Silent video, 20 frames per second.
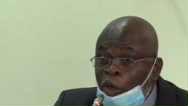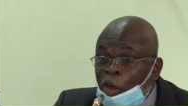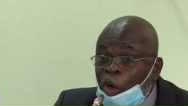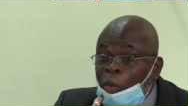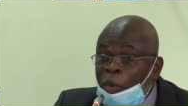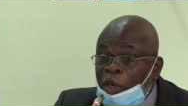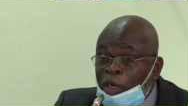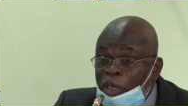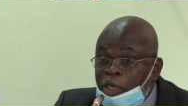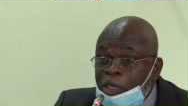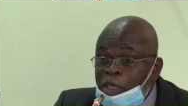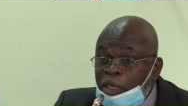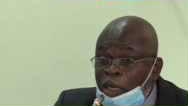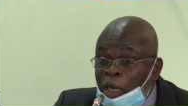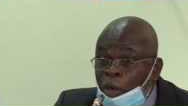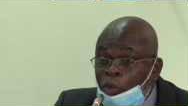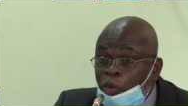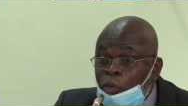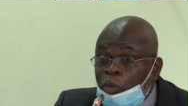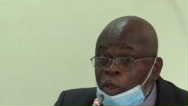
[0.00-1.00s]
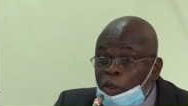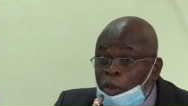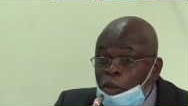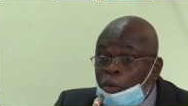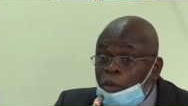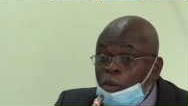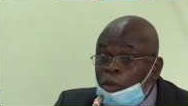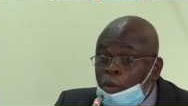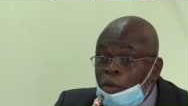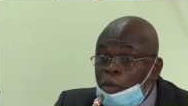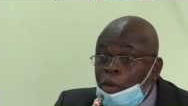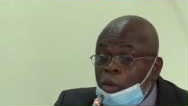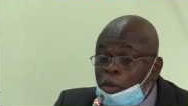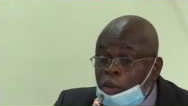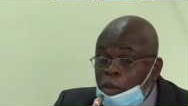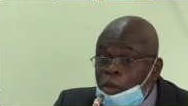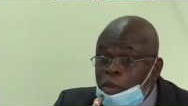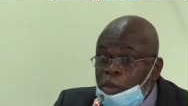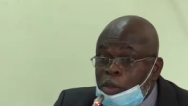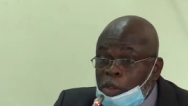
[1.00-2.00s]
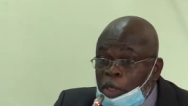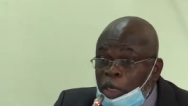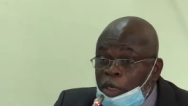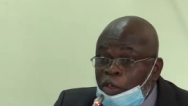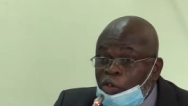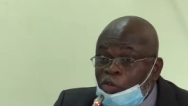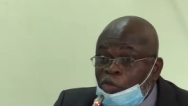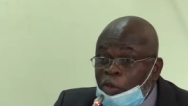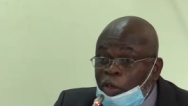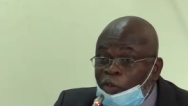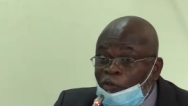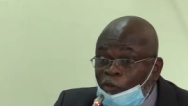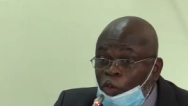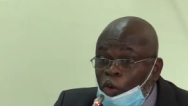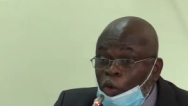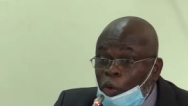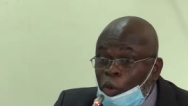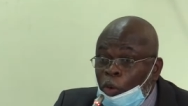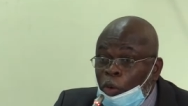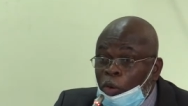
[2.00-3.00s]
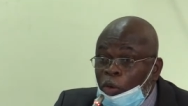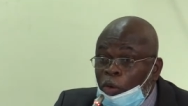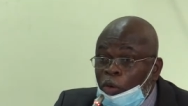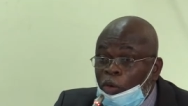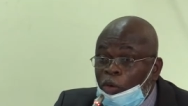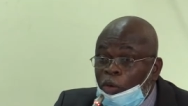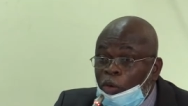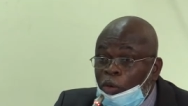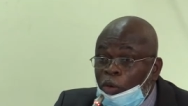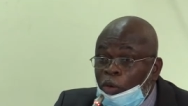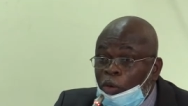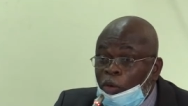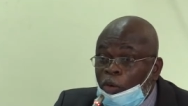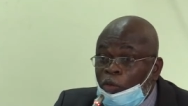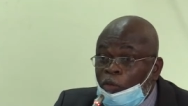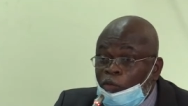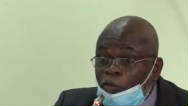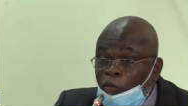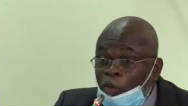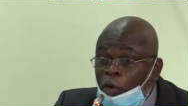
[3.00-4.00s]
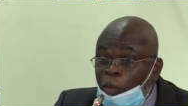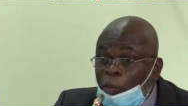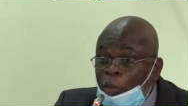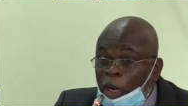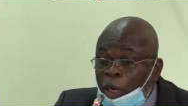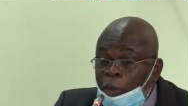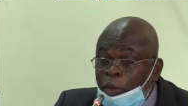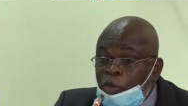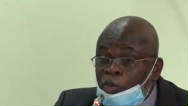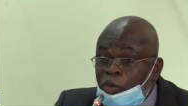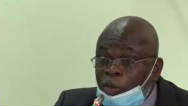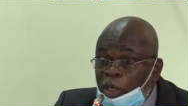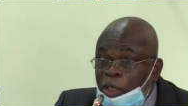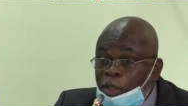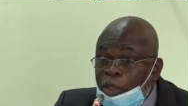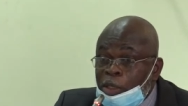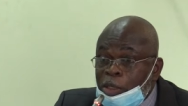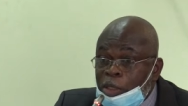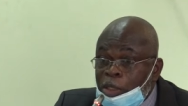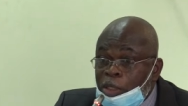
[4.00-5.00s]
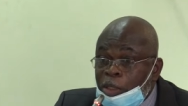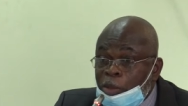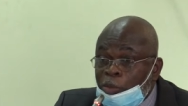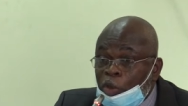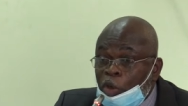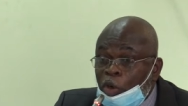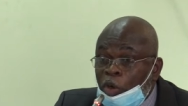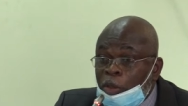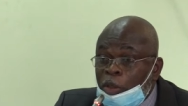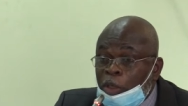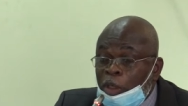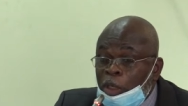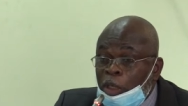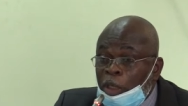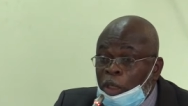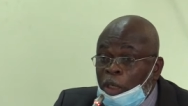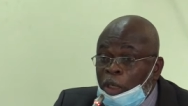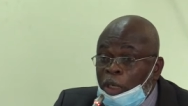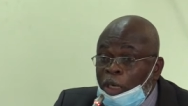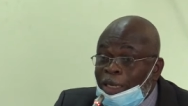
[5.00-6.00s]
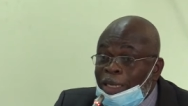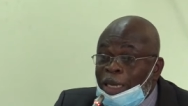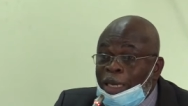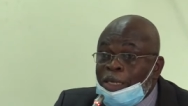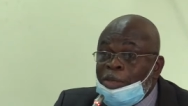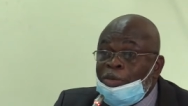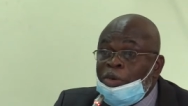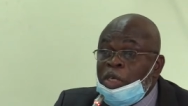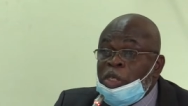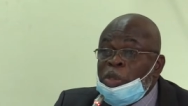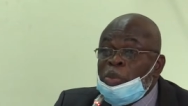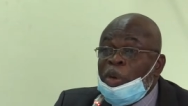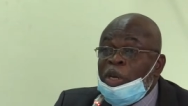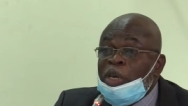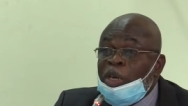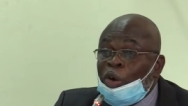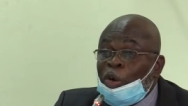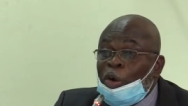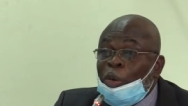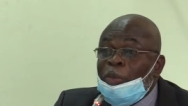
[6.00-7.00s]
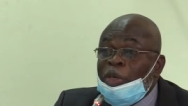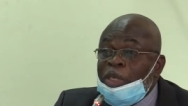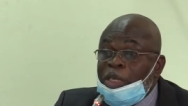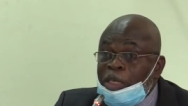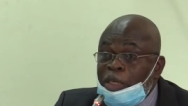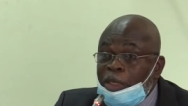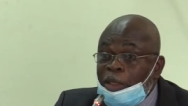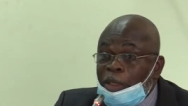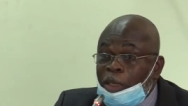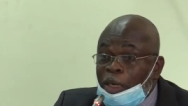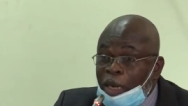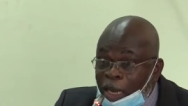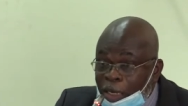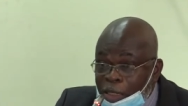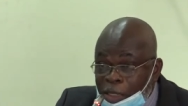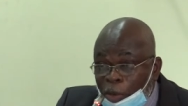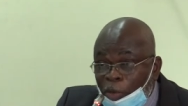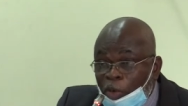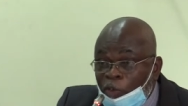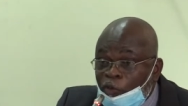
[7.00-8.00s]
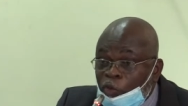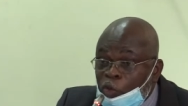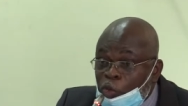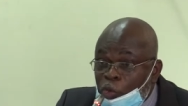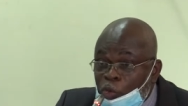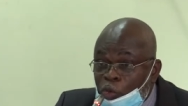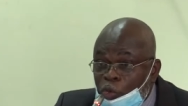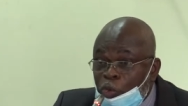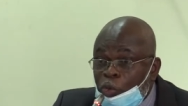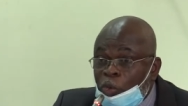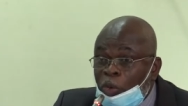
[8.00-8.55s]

recommendation that will be sending to the floor for parliament to take decision because he doesn't respect the committee like some of you do.